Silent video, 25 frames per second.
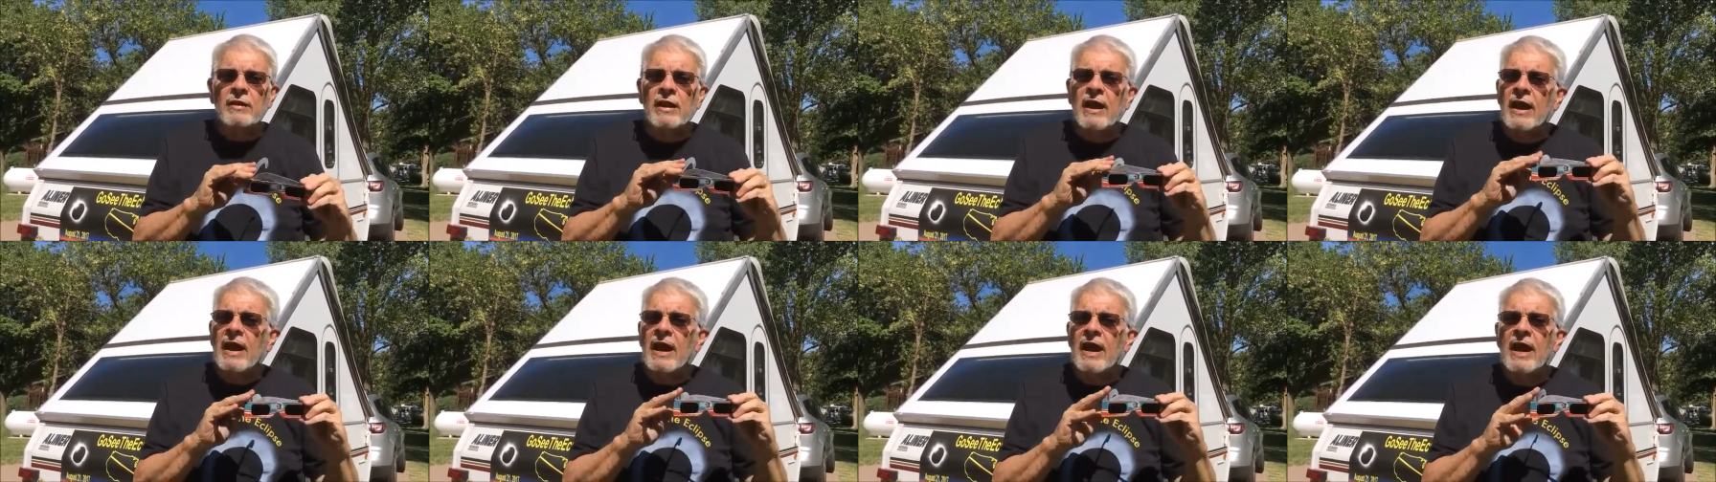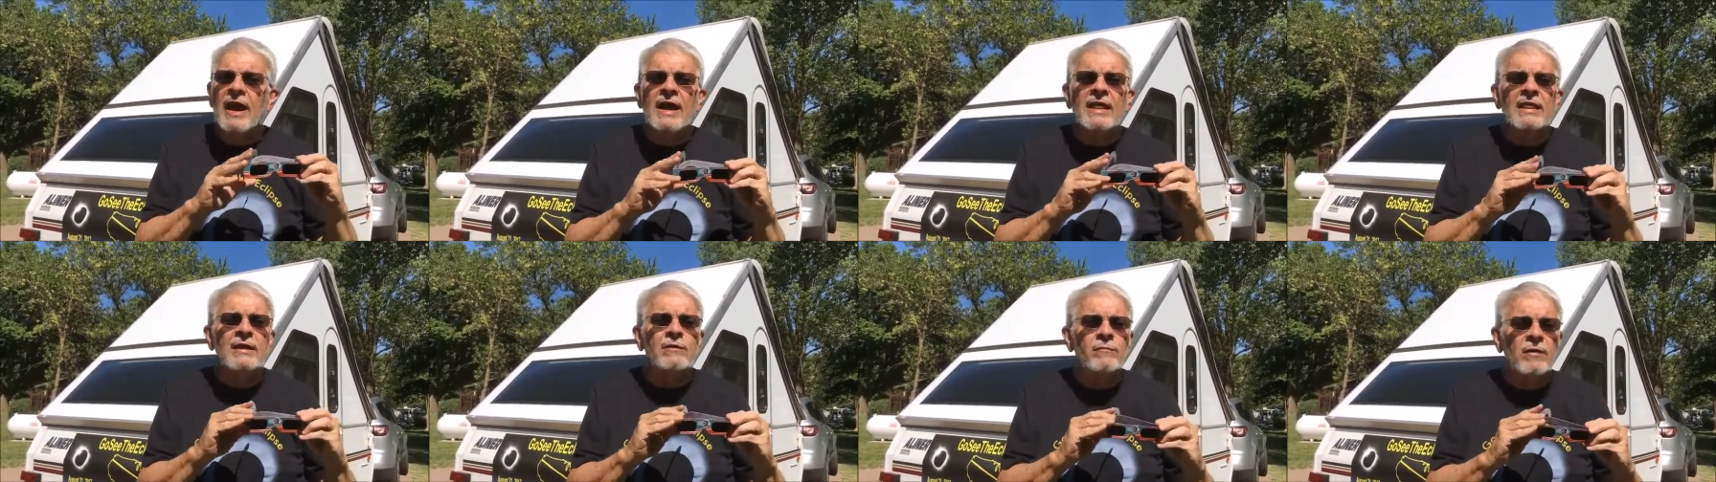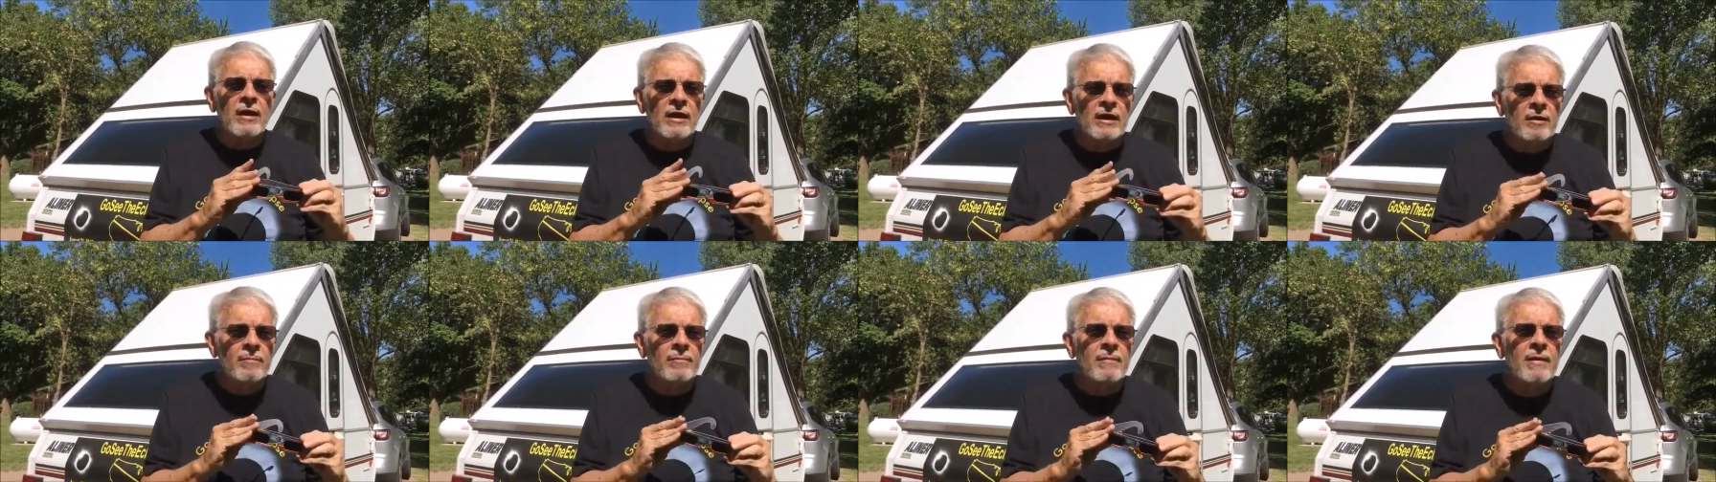and I highly
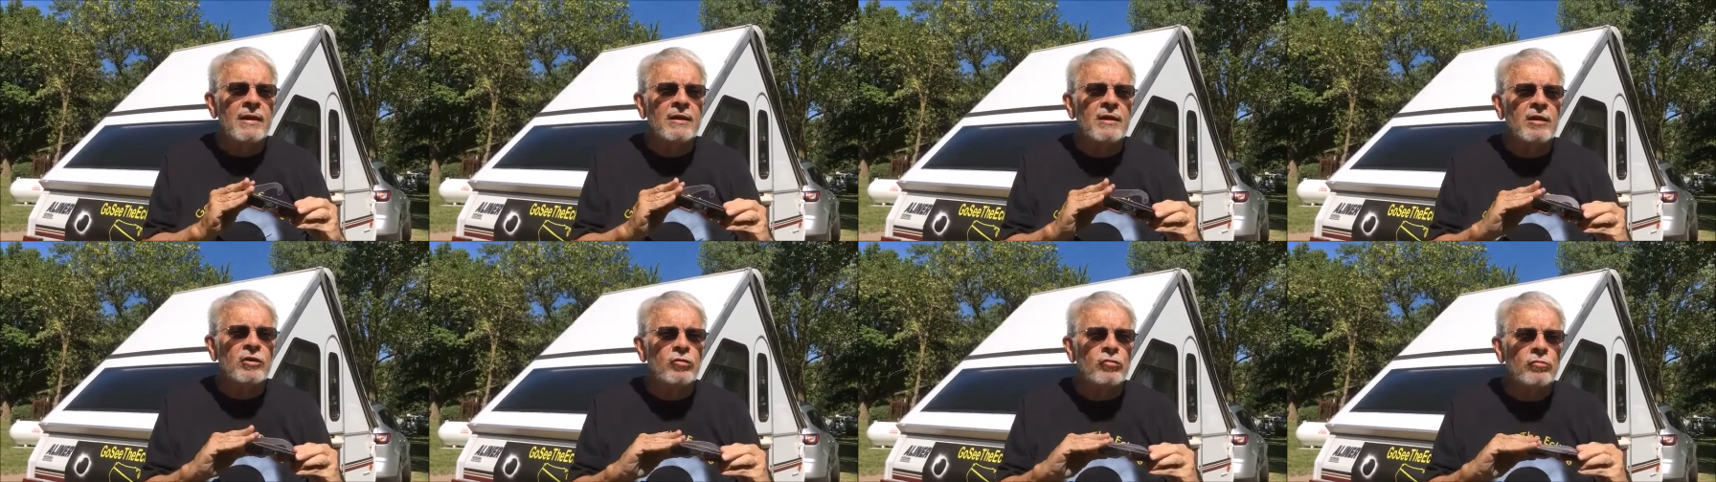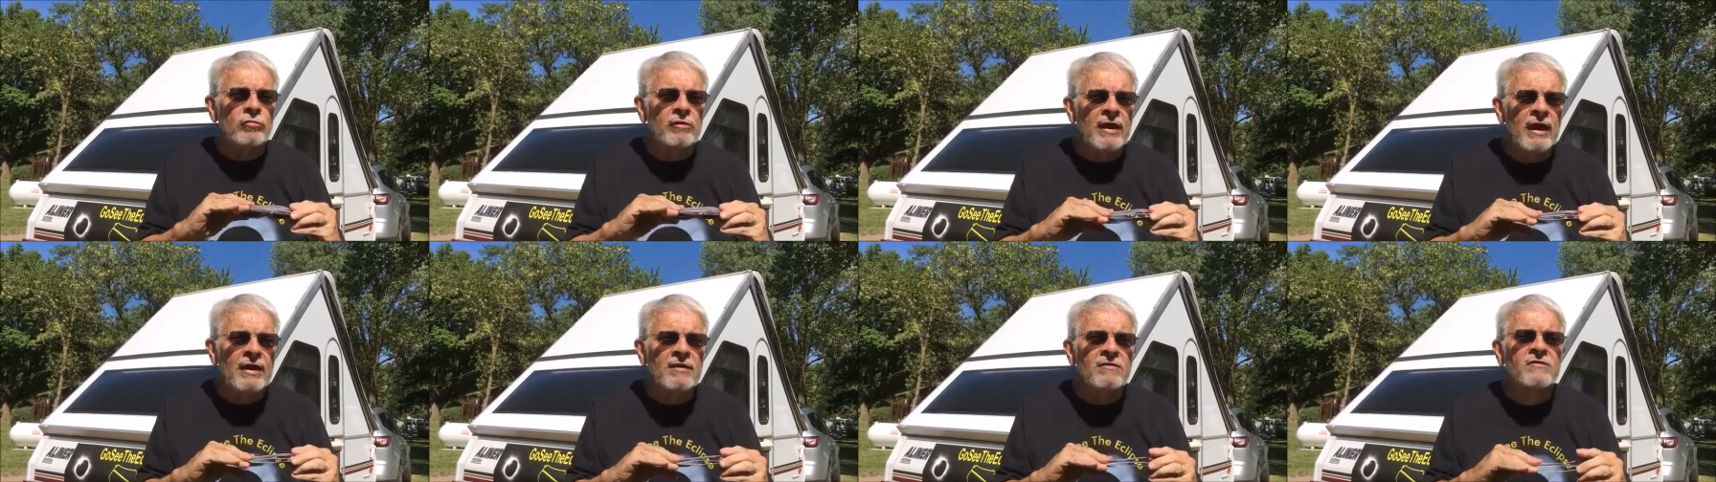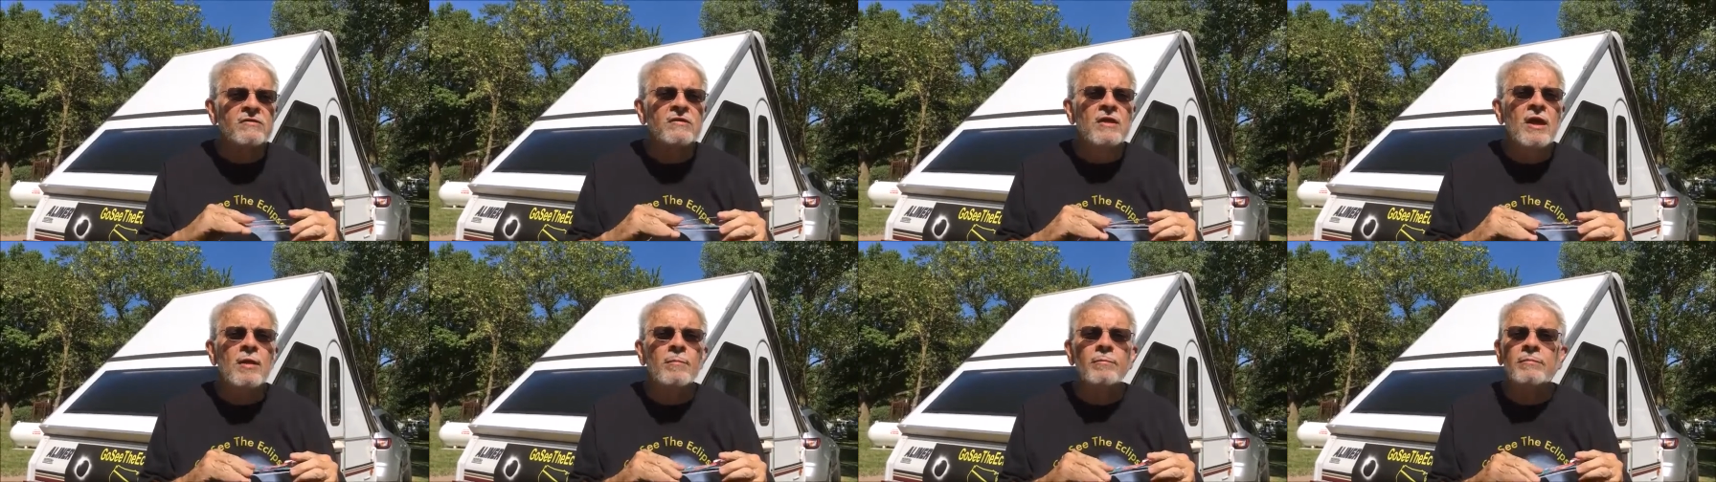recommend that you get
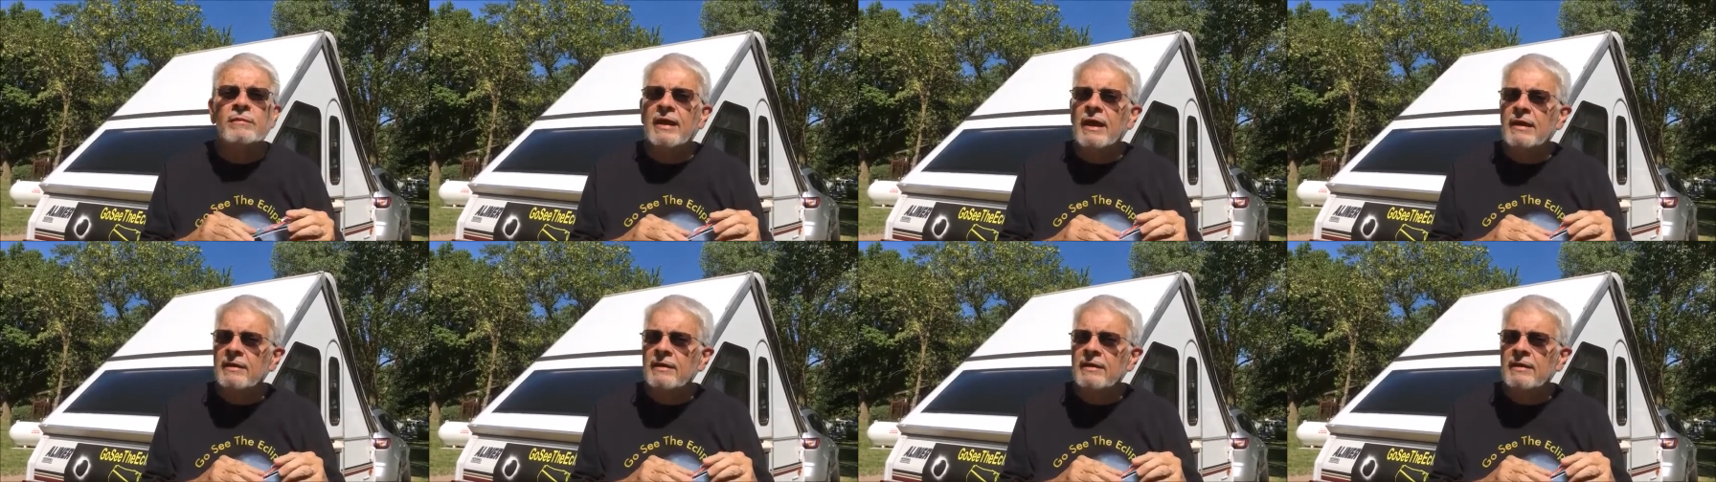some.